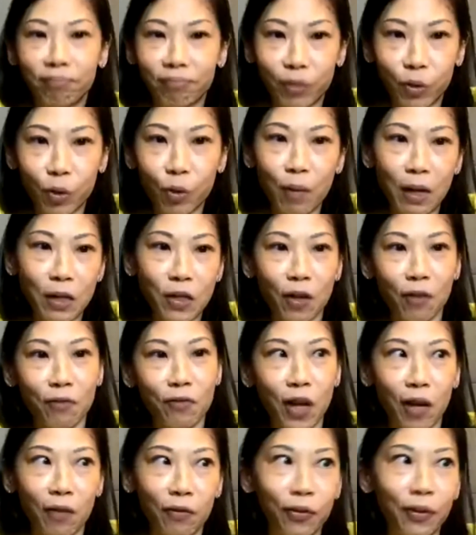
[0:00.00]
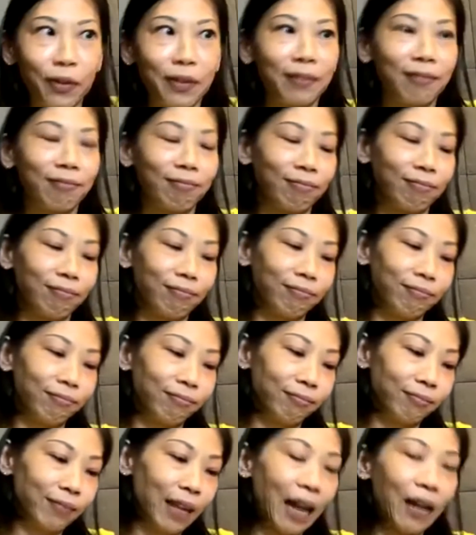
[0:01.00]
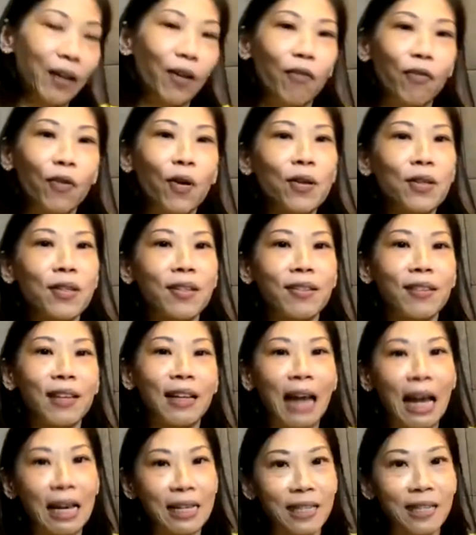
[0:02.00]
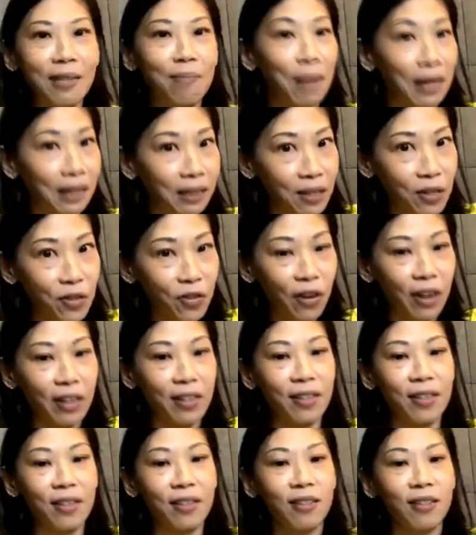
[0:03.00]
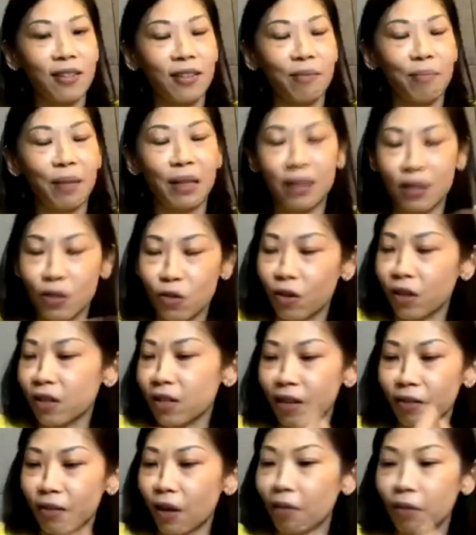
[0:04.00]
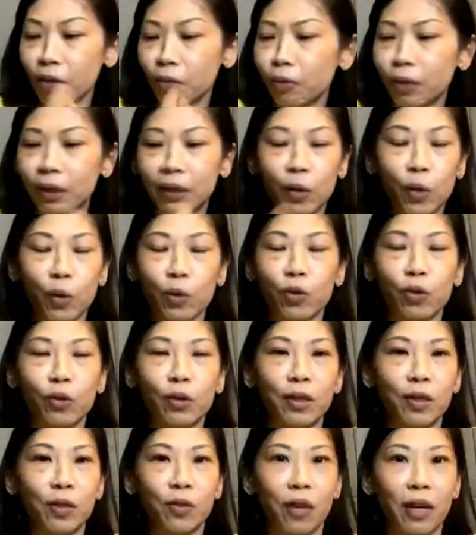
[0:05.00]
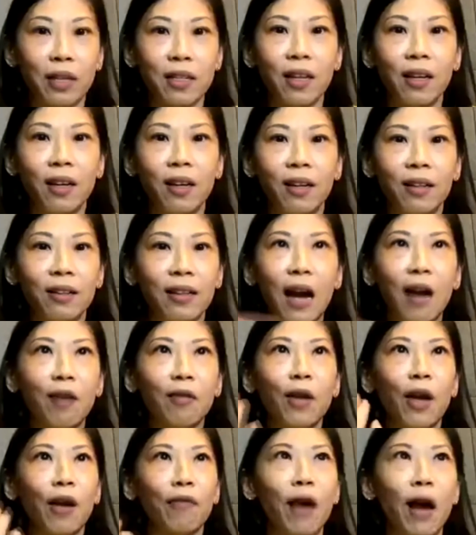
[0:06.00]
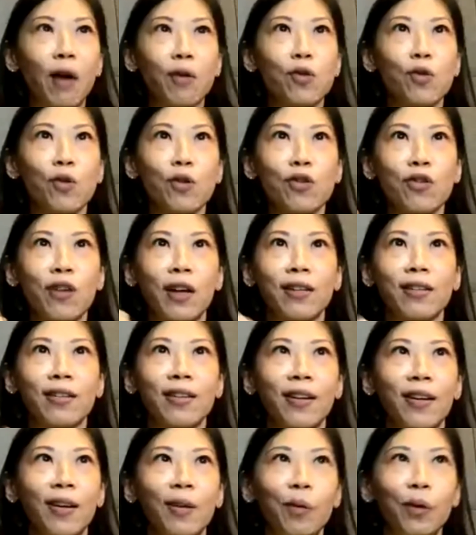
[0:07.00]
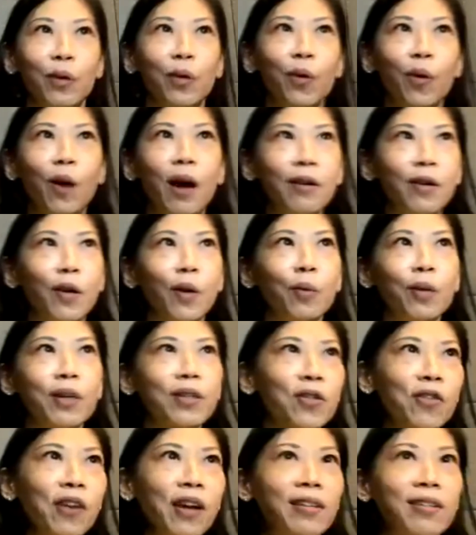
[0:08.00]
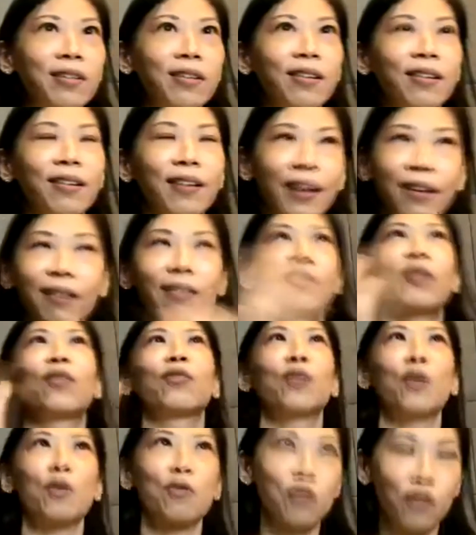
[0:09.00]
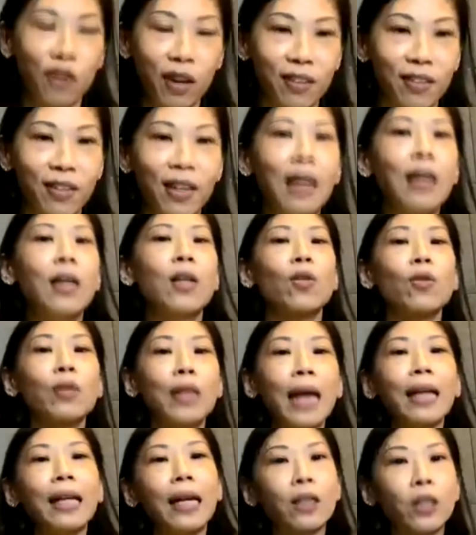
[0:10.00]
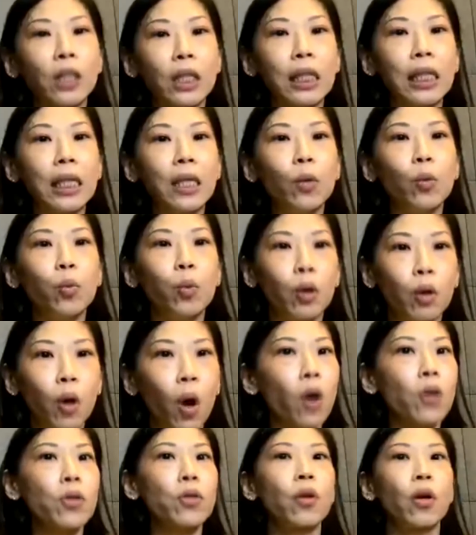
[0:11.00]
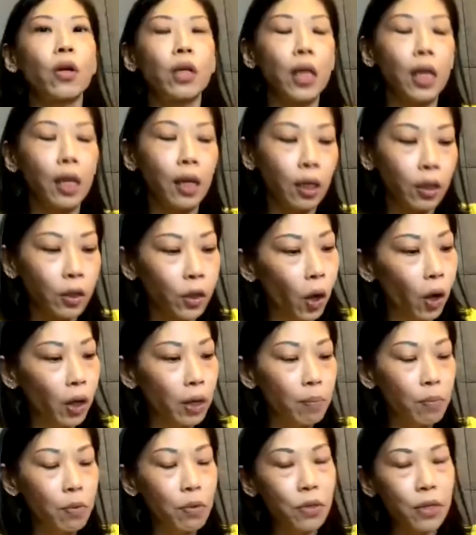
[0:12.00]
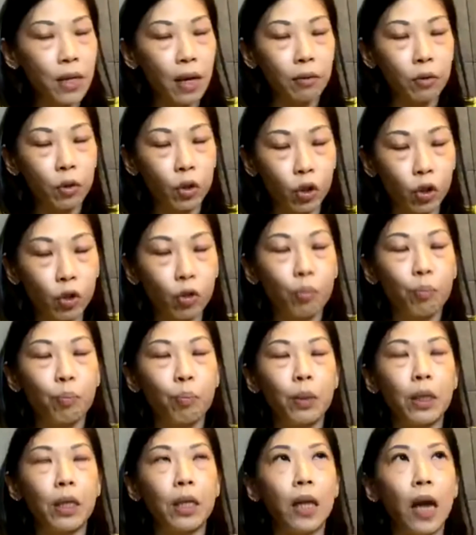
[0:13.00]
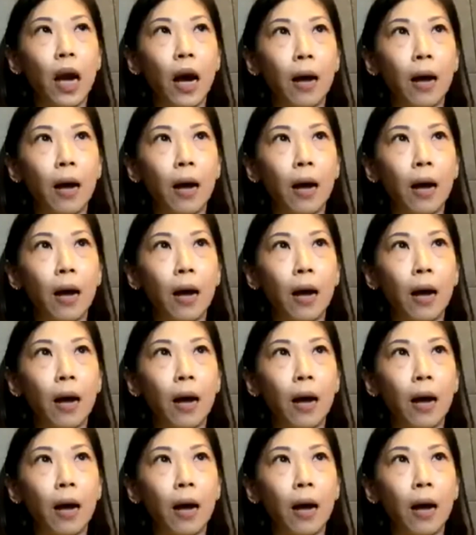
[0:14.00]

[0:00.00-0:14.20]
too much of junk food, and of course, lastly, mental stress. Mental stress, everyone go through this stress. Now you have household stress. When you go out, you have work stress, like you're full of stress. So that actually will cause your immune cell to be